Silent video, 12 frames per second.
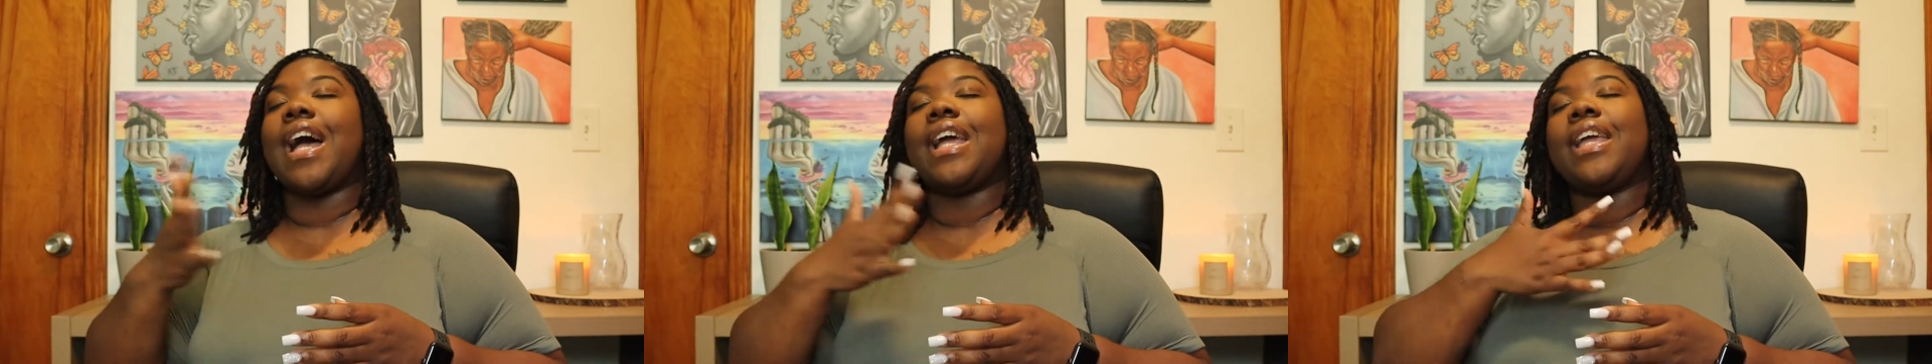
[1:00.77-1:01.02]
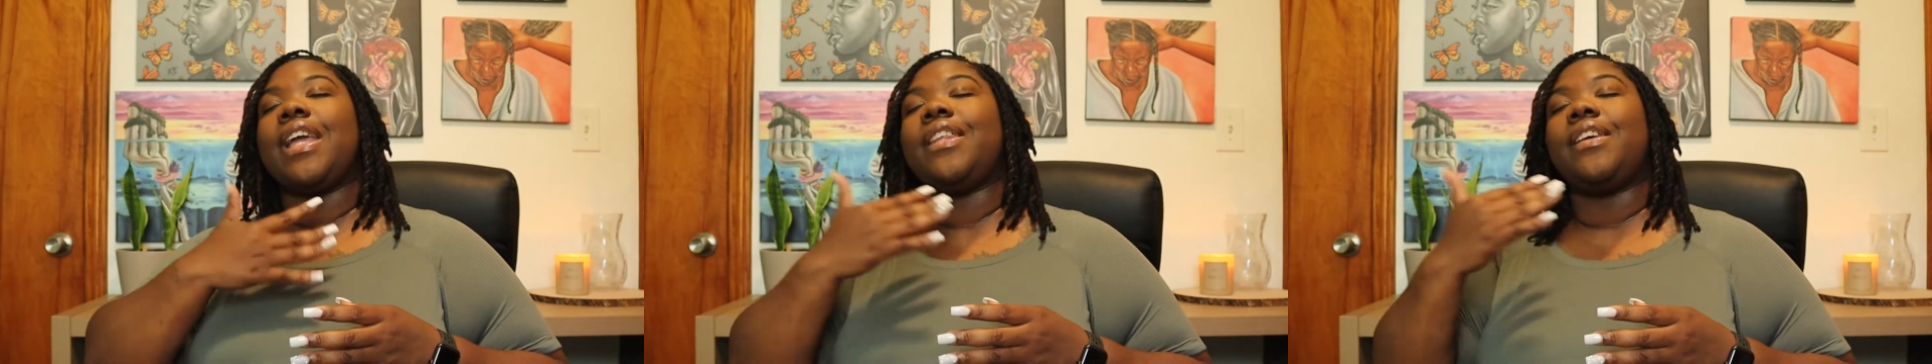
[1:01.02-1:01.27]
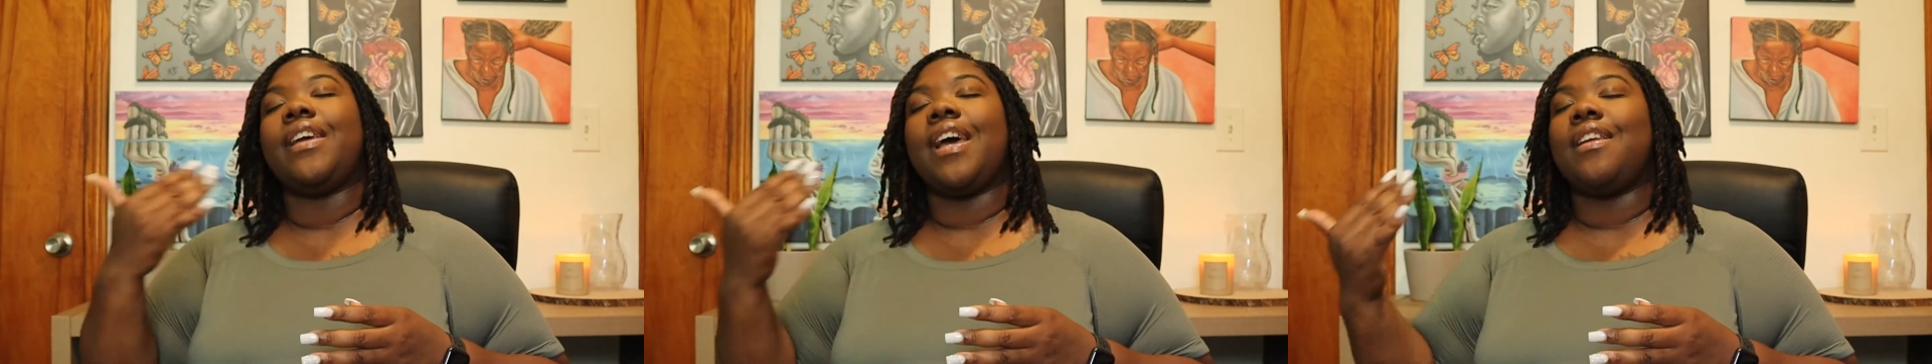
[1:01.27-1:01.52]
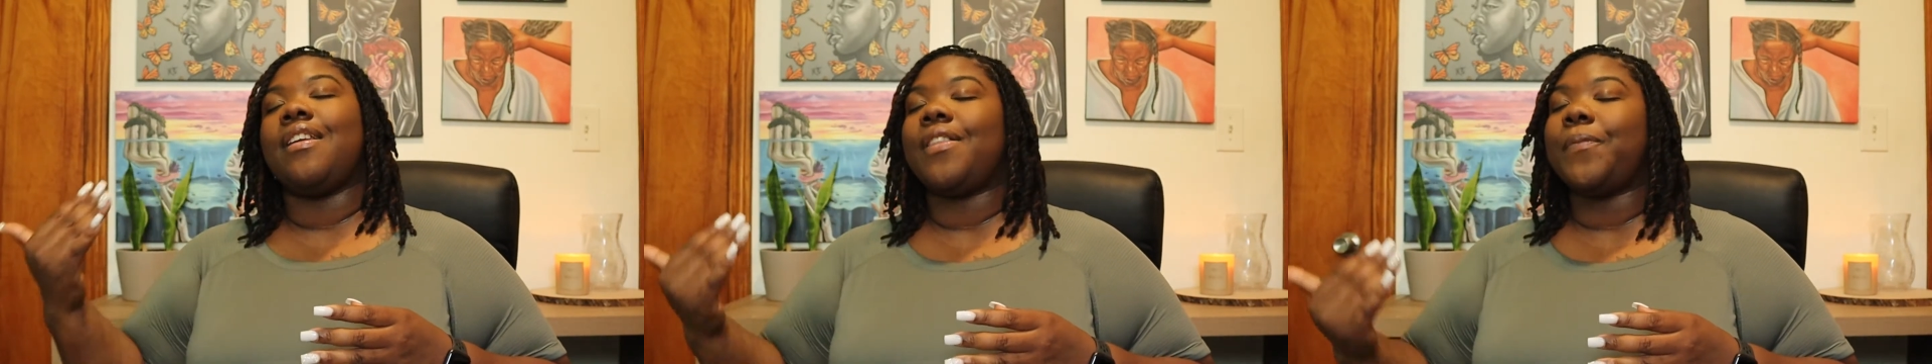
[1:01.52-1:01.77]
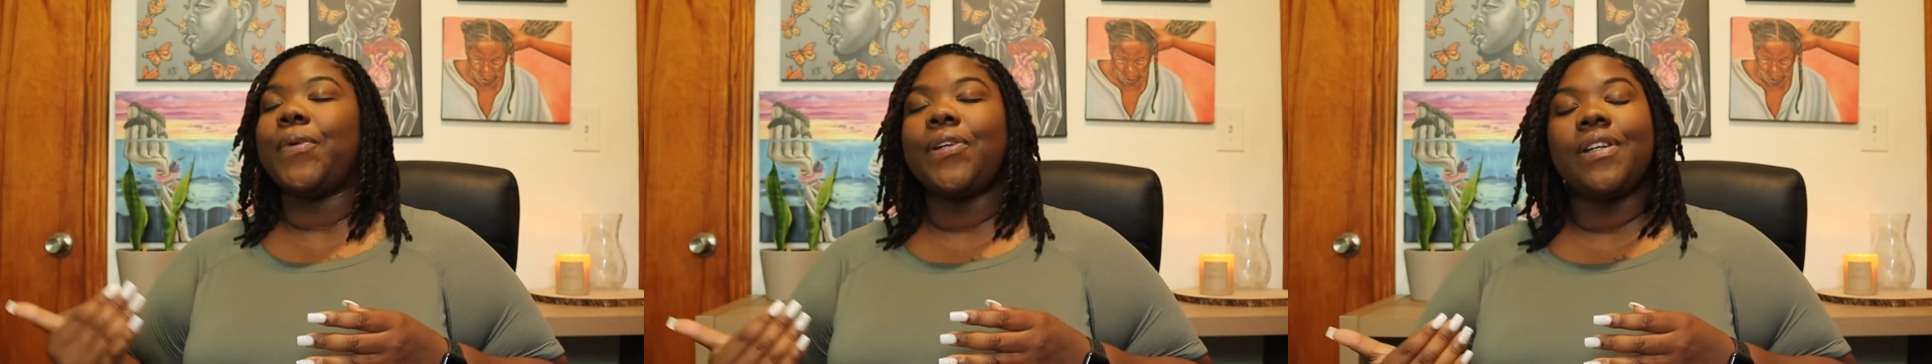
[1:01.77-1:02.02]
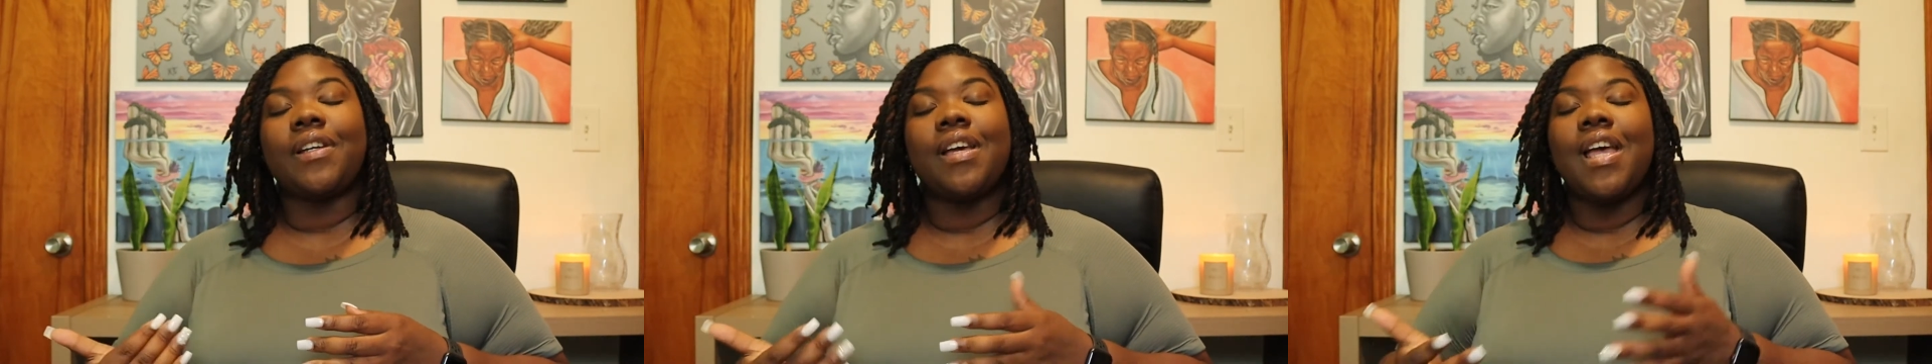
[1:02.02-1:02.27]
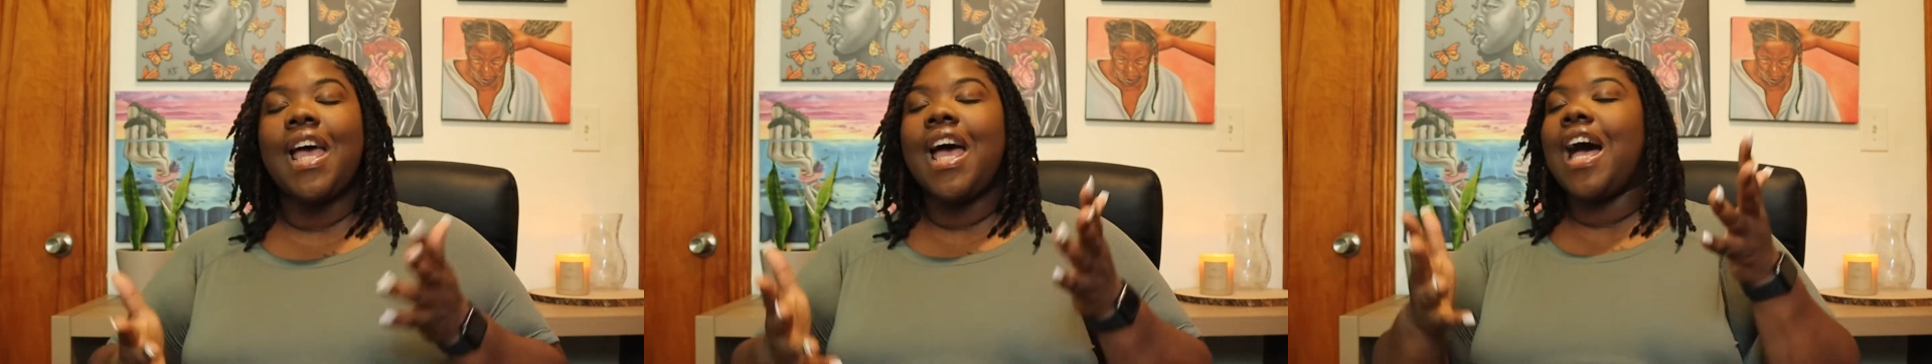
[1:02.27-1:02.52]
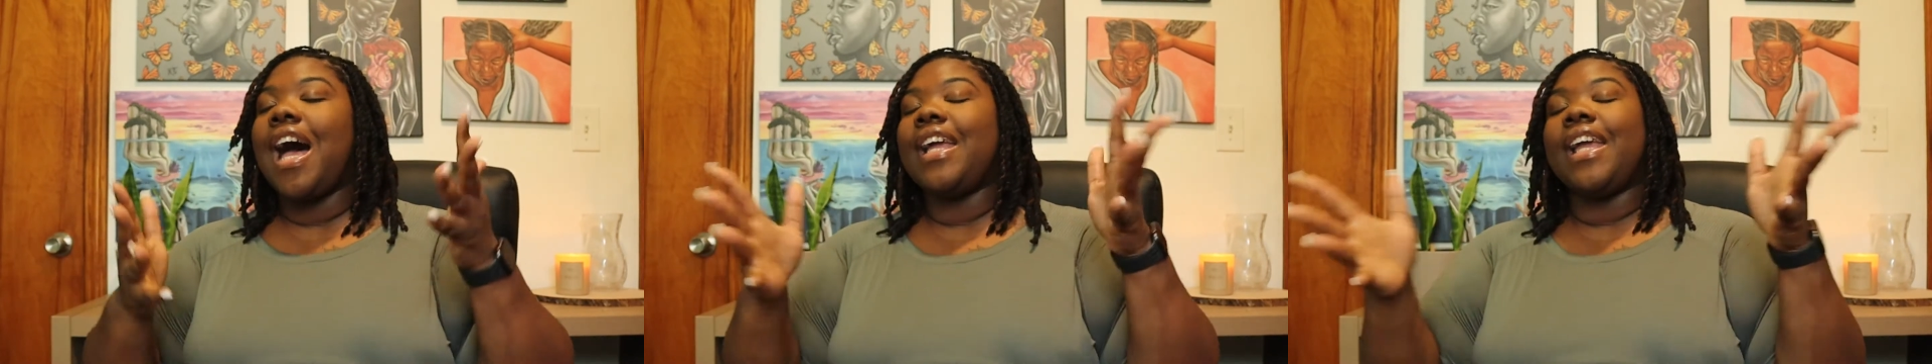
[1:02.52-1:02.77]
I can't look at another book,
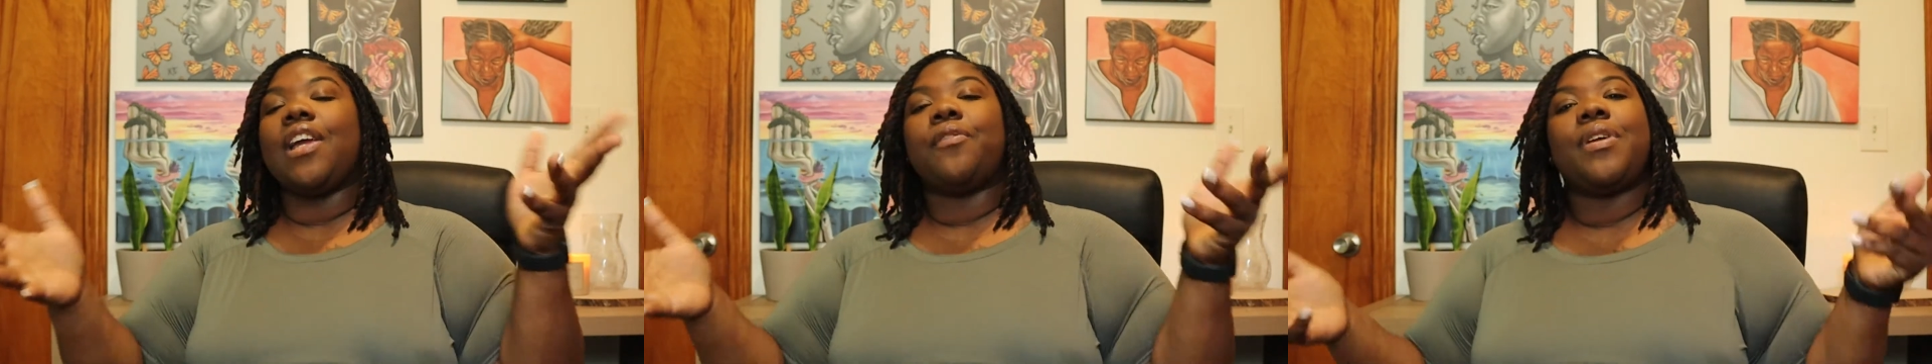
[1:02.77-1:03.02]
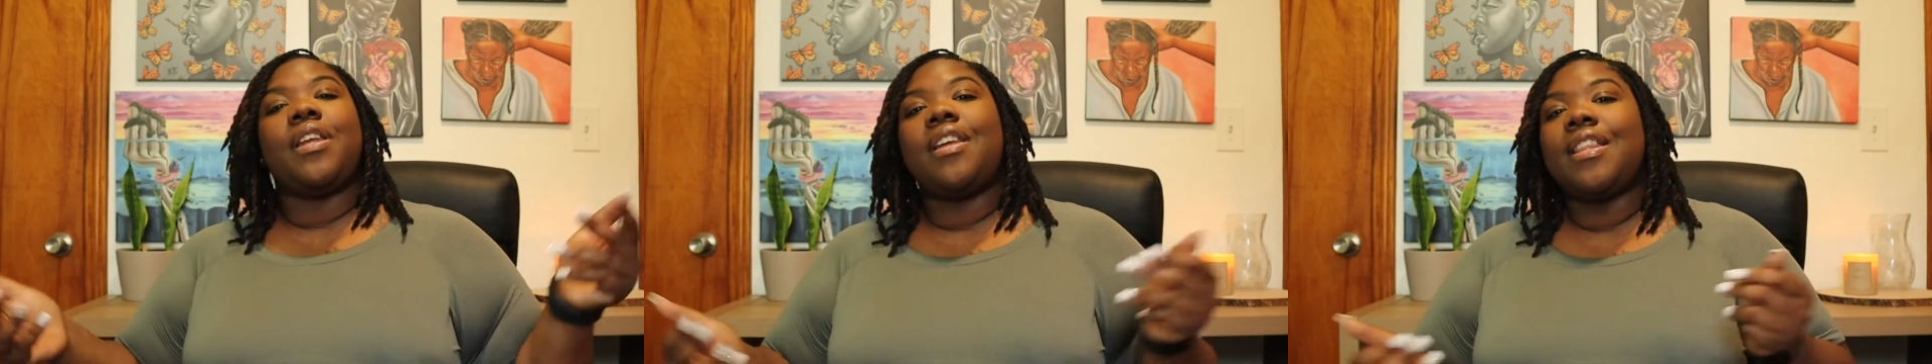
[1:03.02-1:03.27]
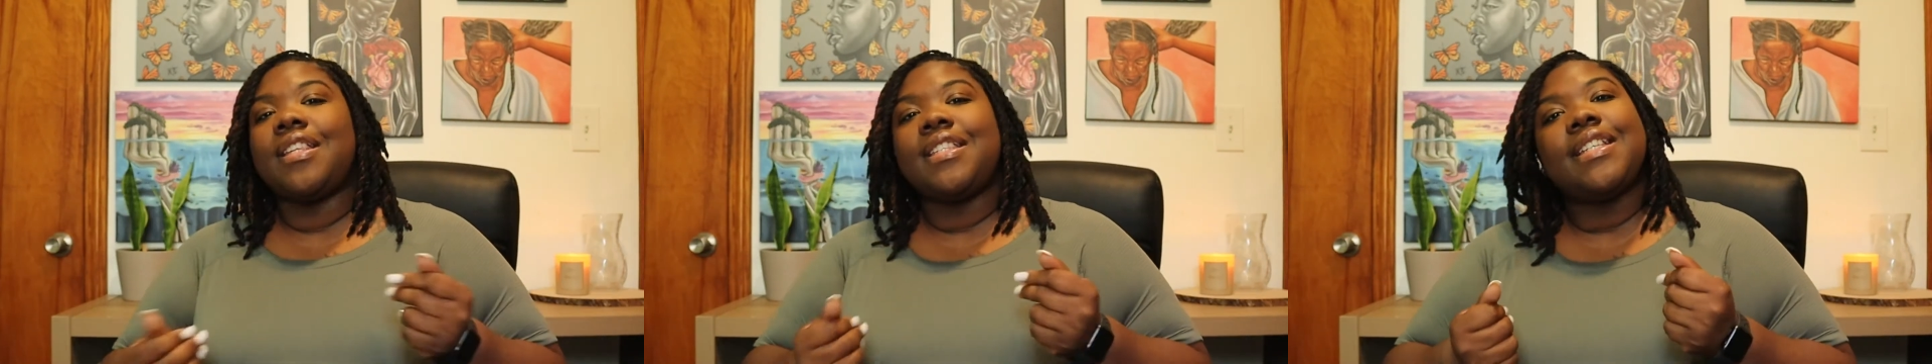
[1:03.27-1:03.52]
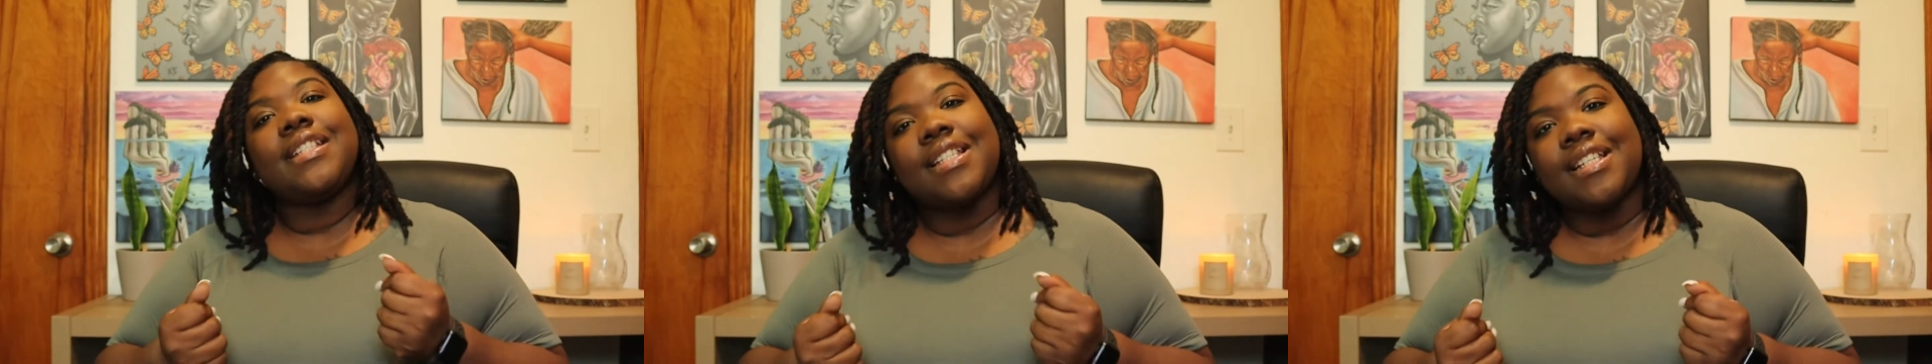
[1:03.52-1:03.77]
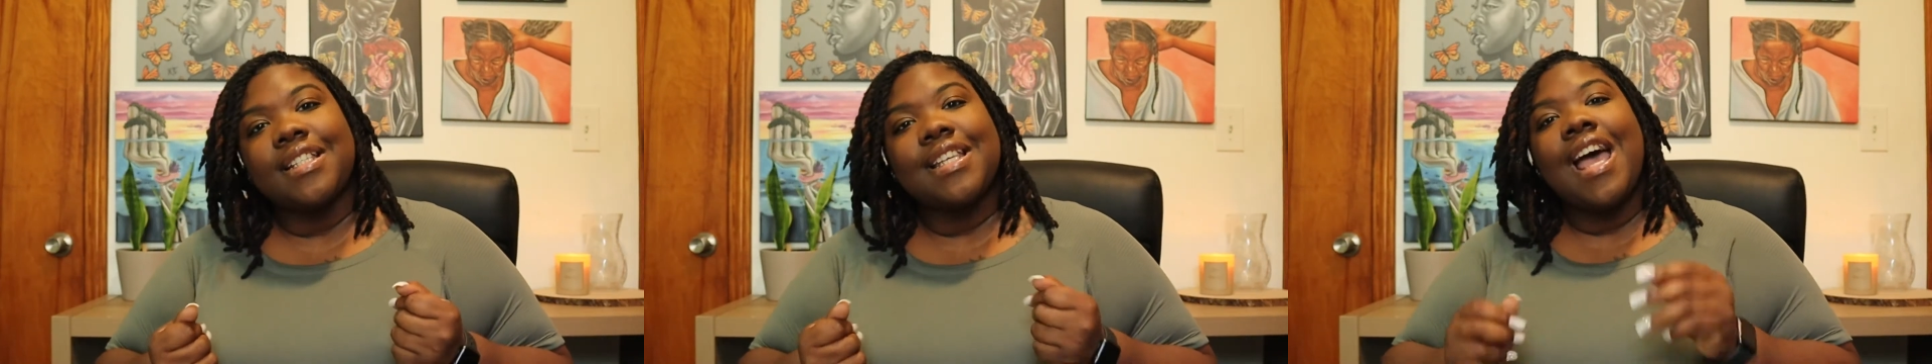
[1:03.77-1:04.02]
I can't read another sentence,